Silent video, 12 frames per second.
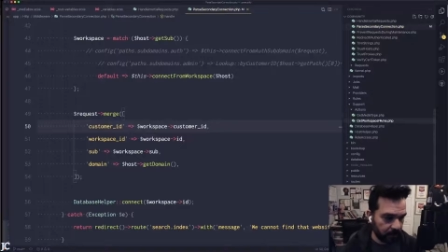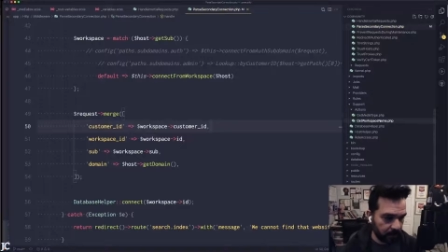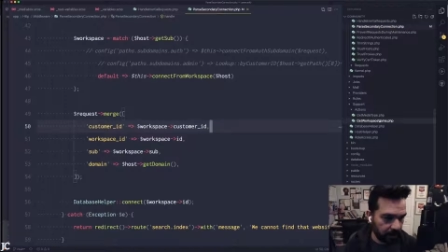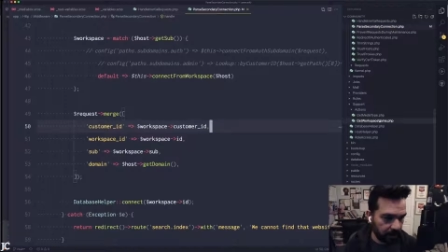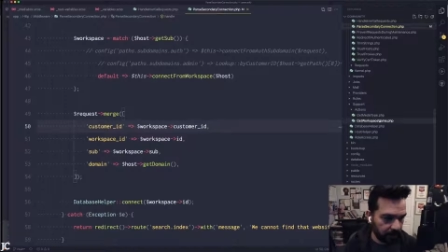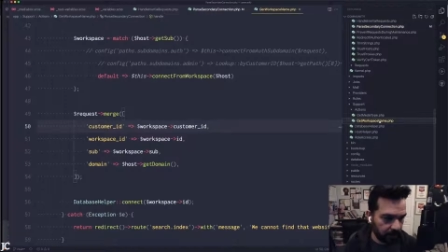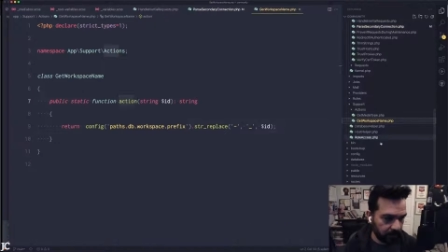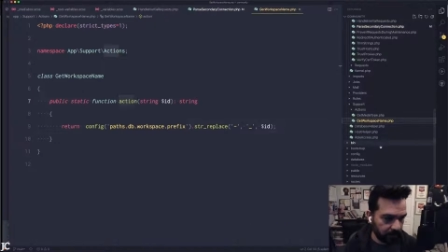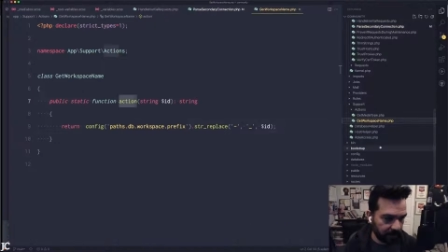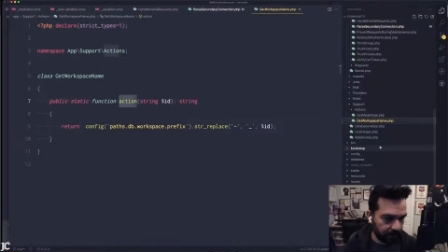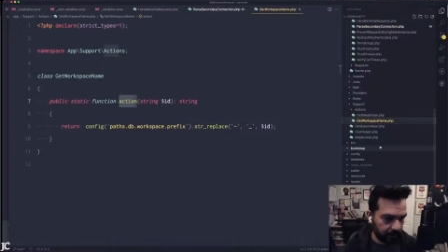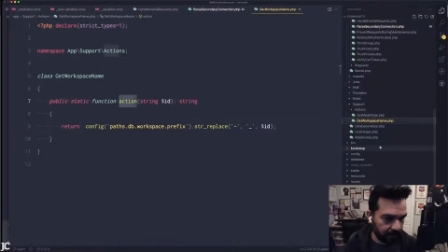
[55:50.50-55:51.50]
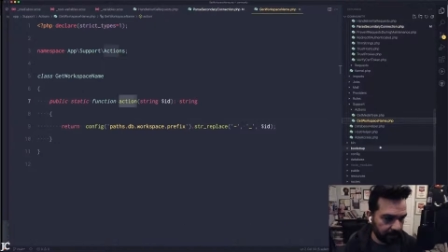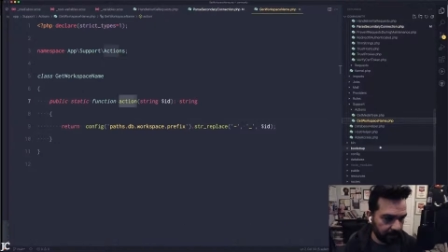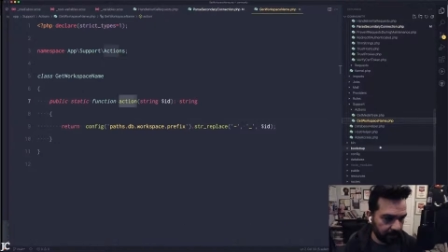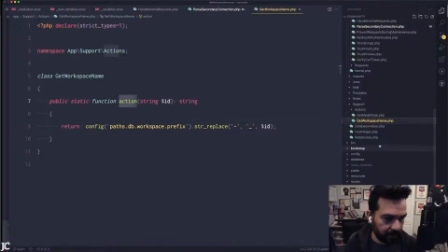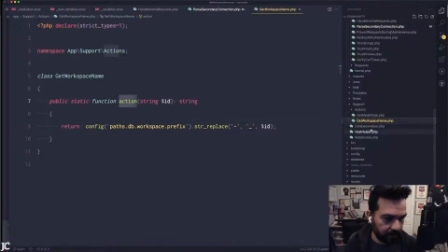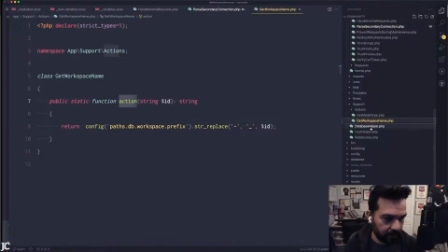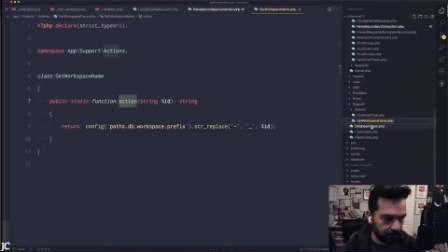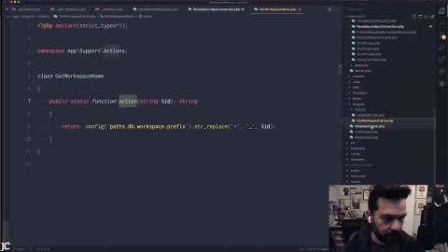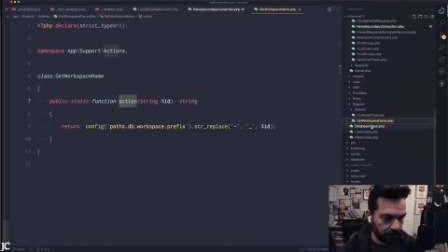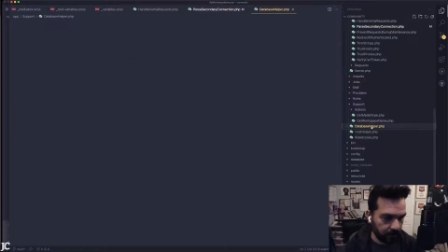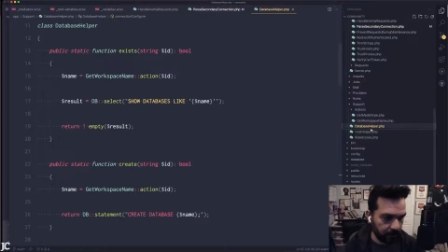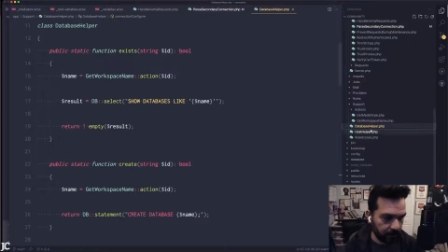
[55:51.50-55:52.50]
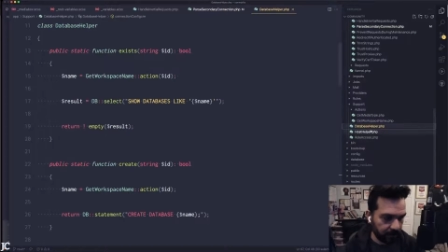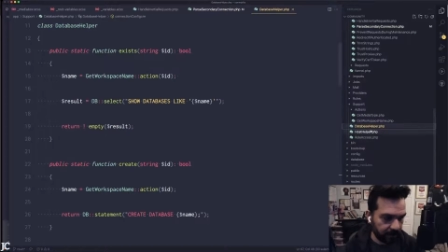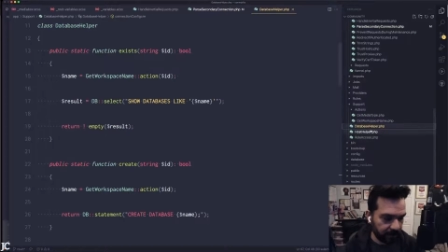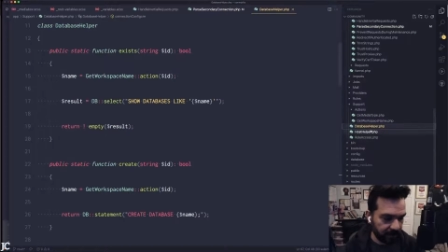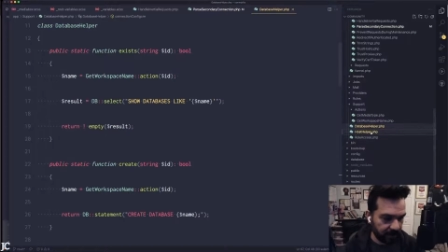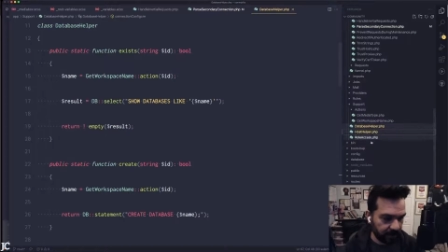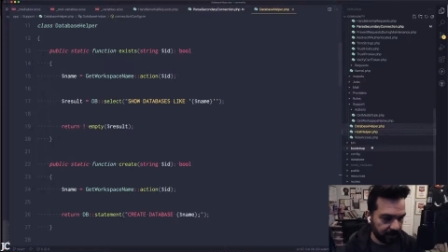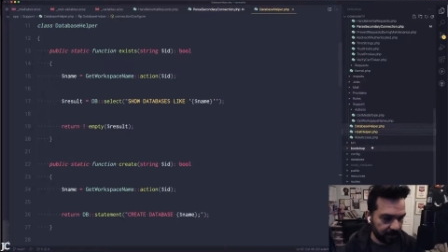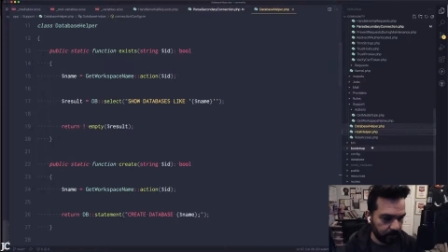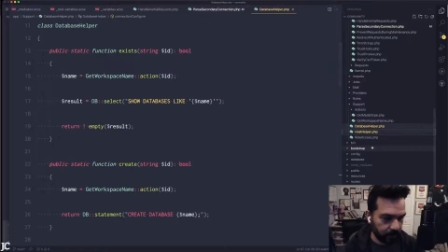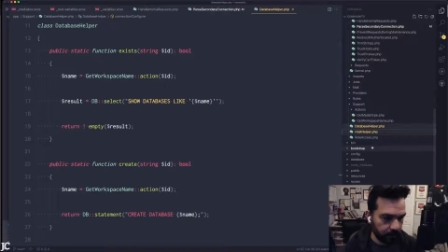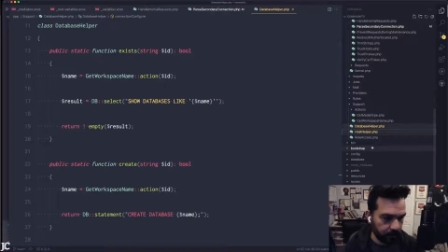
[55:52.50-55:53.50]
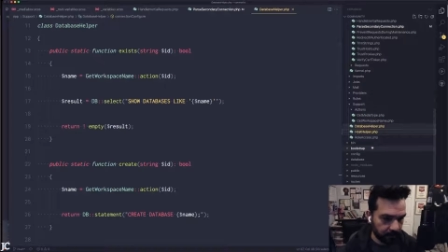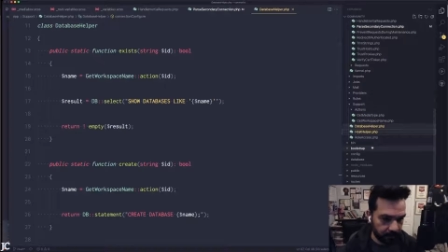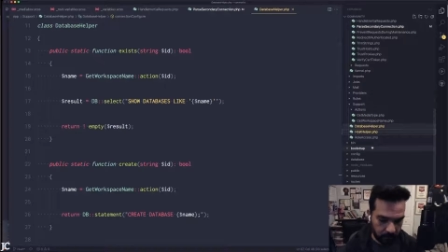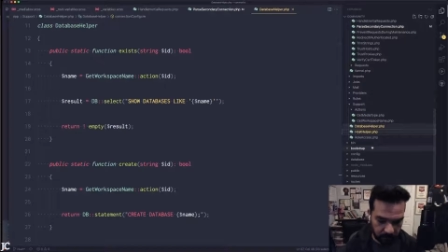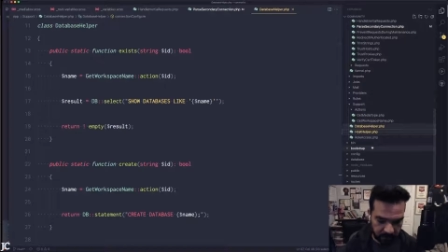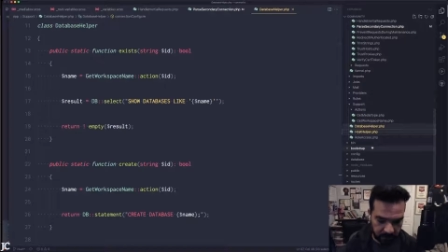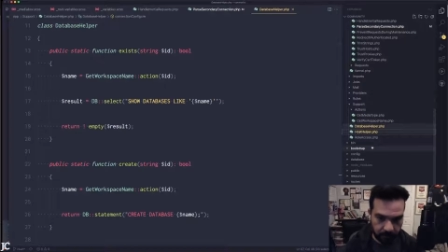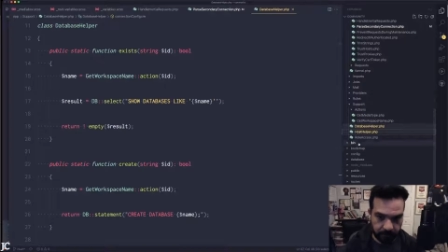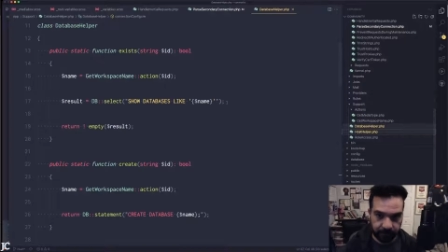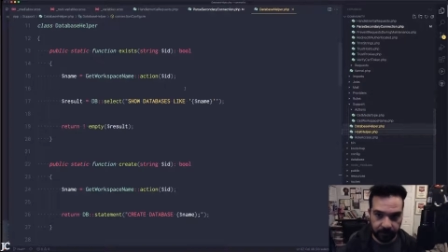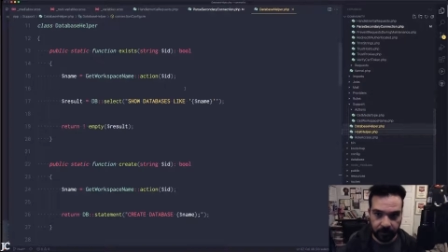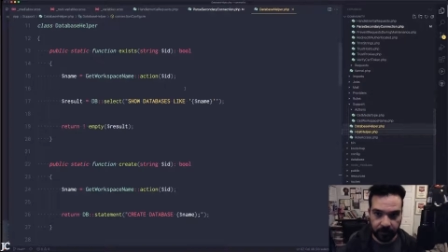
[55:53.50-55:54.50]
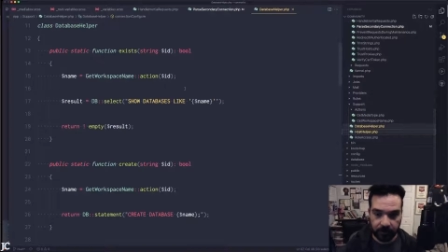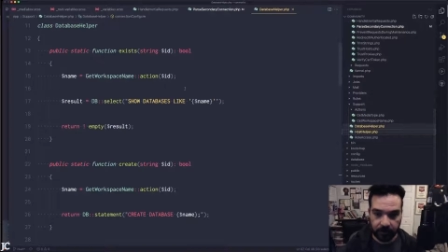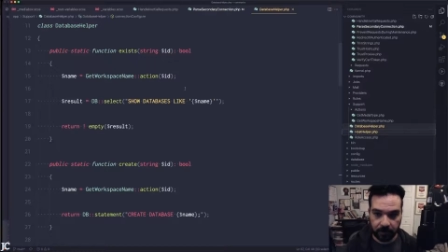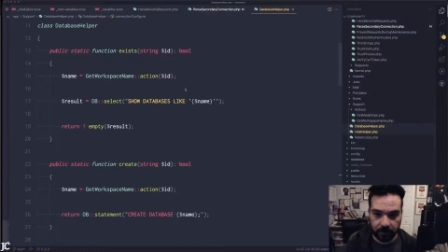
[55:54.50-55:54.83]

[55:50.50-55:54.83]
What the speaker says: and I'm going to grab that. Oh, no, I'm going to grab the database helper and the host helper first.